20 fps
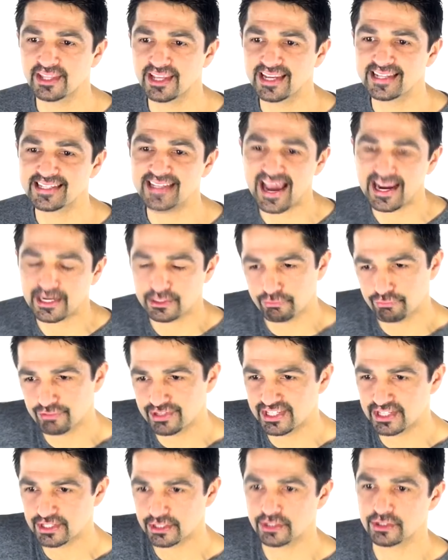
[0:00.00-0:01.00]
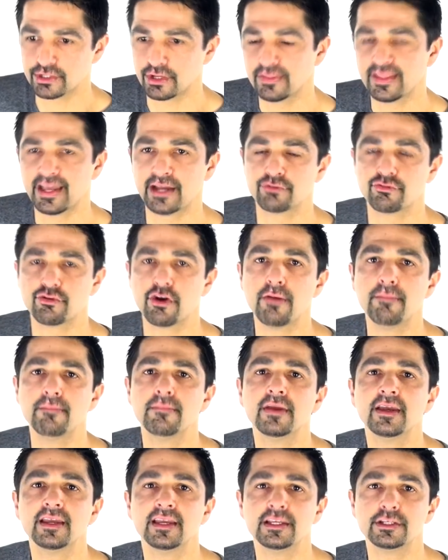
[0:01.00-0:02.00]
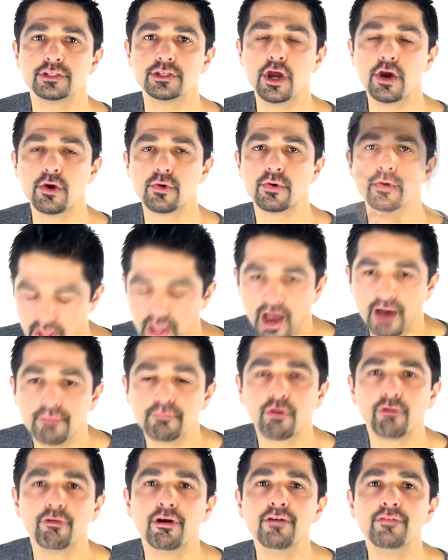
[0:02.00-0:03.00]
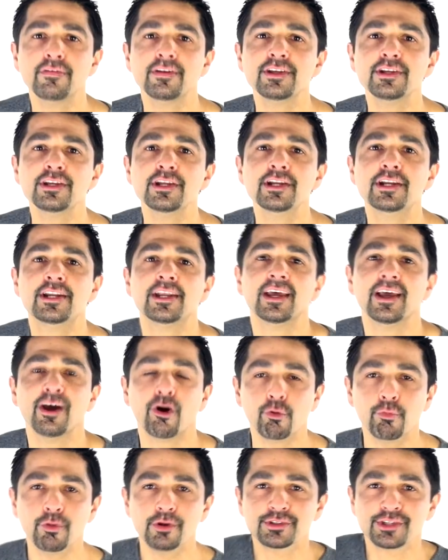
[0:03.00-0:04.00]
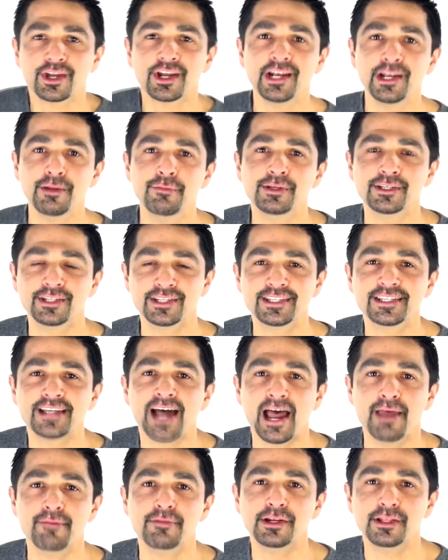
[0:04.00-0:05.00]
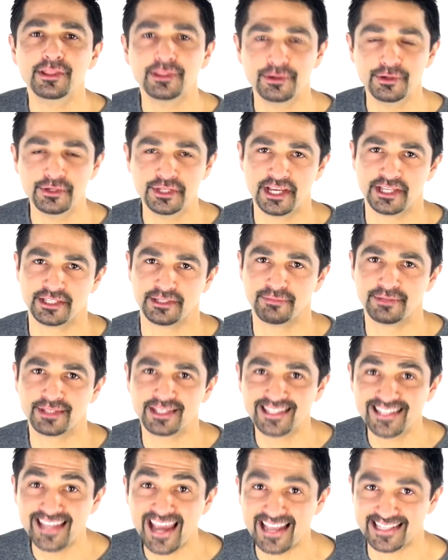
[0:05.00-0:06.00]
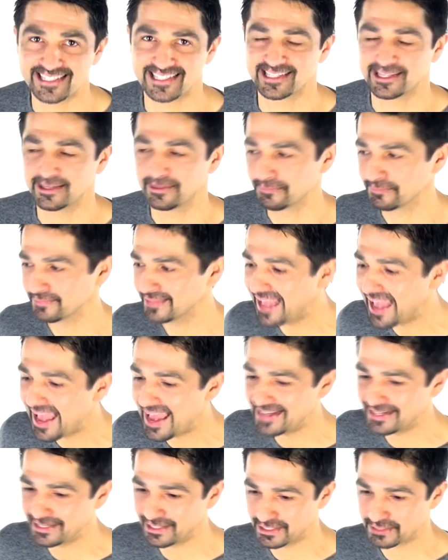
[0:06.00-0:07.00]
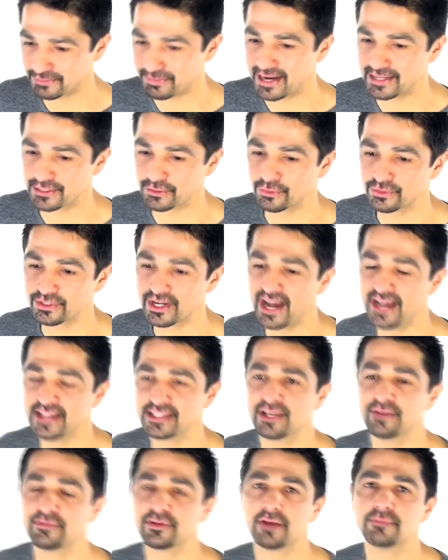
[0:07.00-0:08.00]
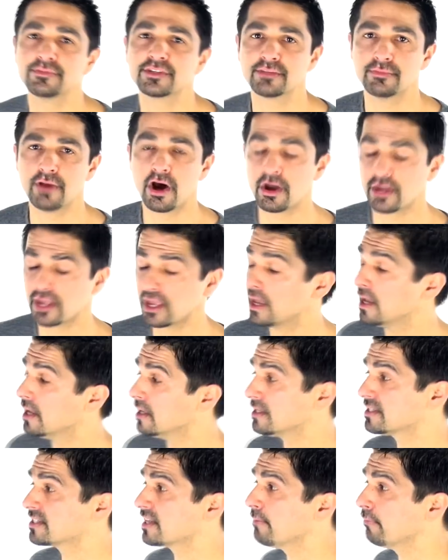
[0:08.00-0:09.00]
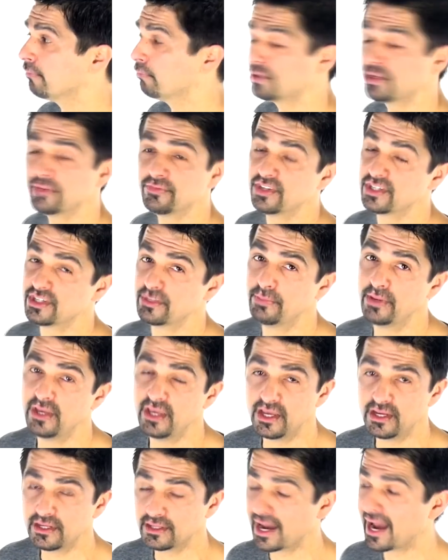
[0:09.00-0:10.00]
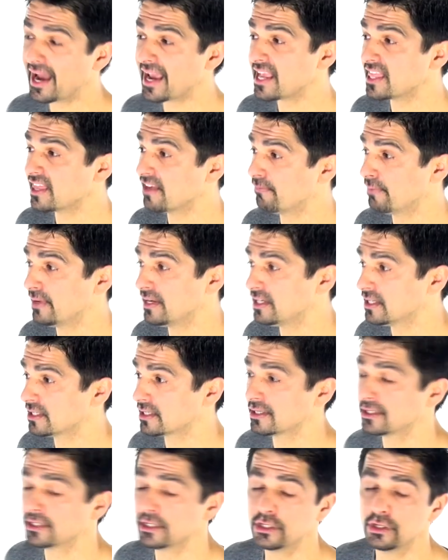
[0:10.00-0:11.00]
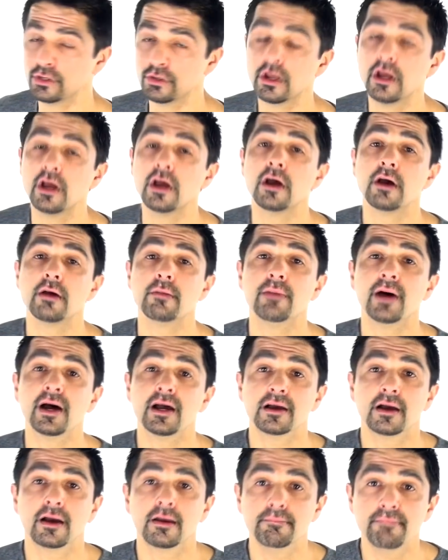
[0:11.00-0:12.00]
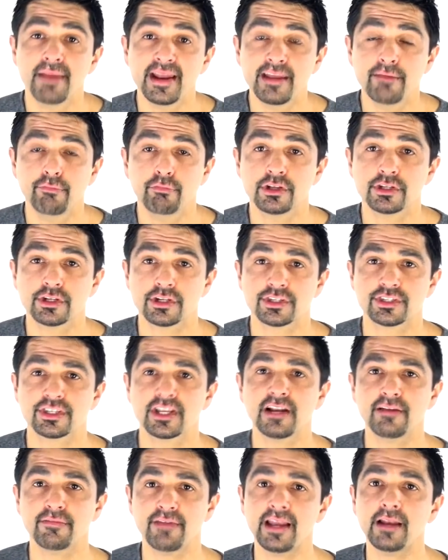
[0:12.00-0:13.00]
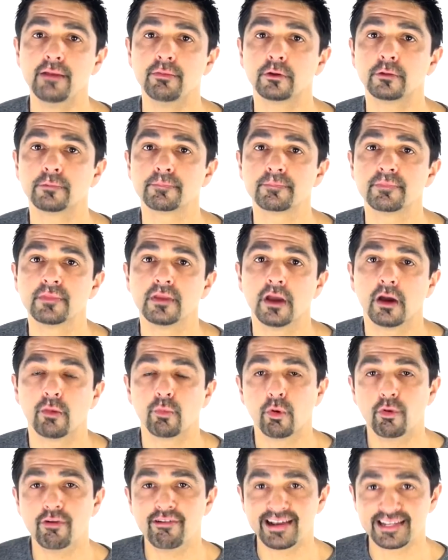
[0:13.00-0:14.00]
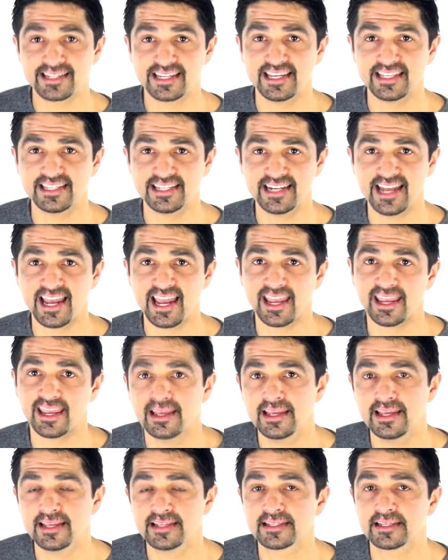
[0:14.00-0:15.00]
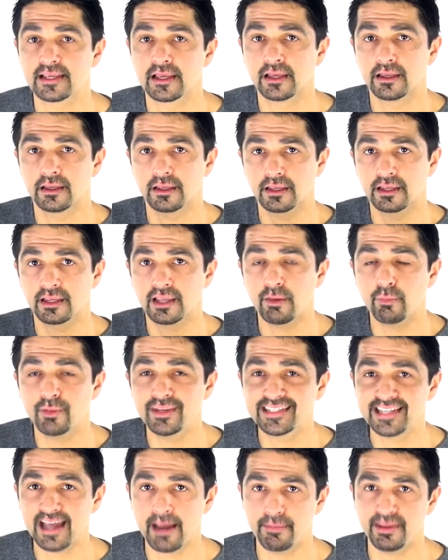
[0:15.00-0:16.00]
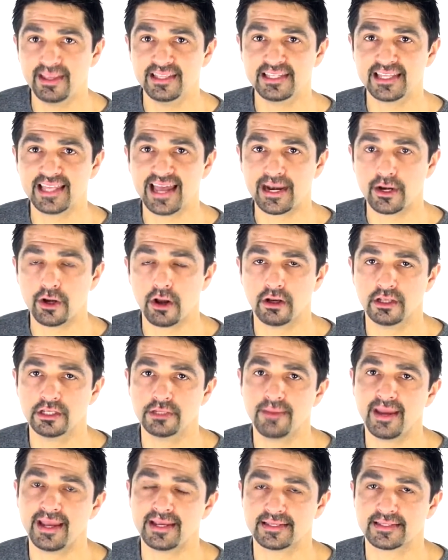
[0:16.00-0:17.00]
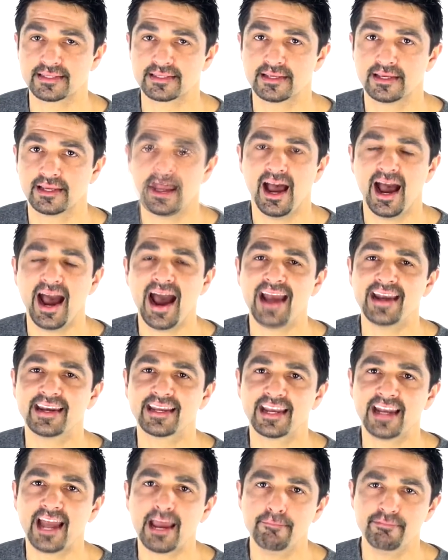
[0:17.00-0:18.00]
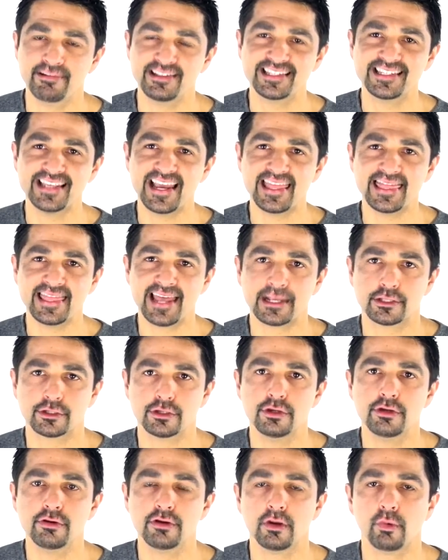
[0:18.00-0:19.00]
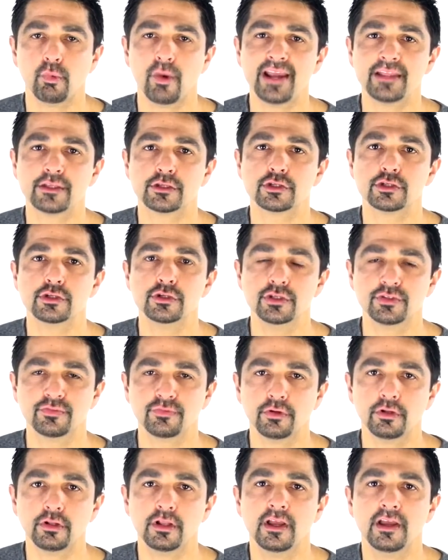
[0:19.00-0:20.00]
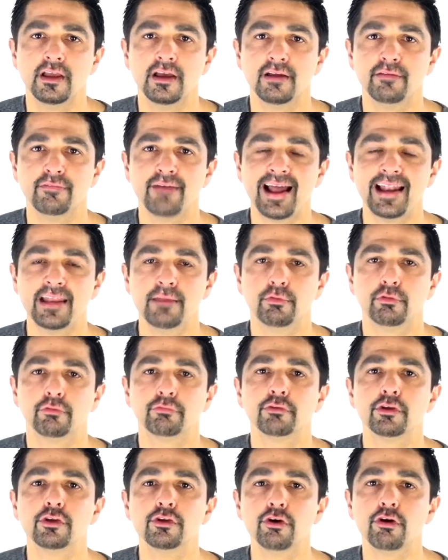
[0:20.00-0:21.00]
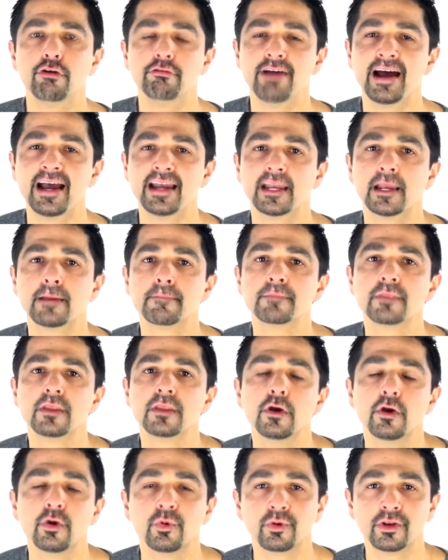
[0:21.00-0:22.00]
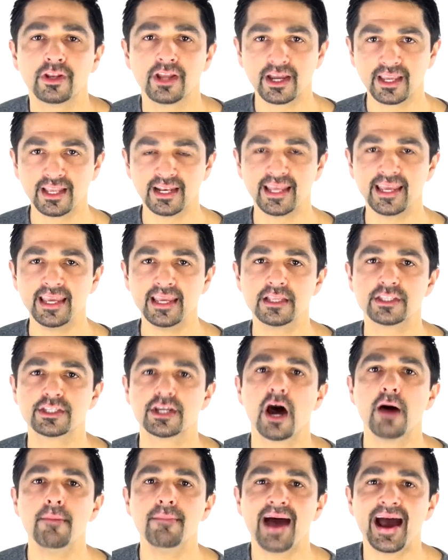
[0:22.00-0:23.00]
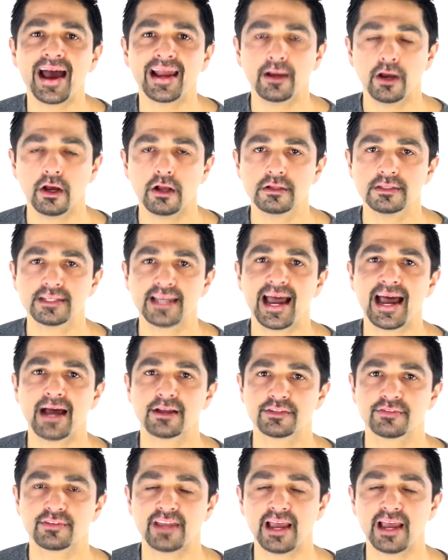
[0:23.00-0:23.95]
the exact resistance on that drum is known. And moreover, you need almost unlimited time and enthusiasm to test endless bicycle tyres that have come to the market, some of which have disappeared, i.e. they've been discontinued, but many of which are still available. And what we're asking today is, can we tap into that knowledge base and can I present that to you in a way that's useful and valuable for your riding? Well, luckily, Tom Anhalt out of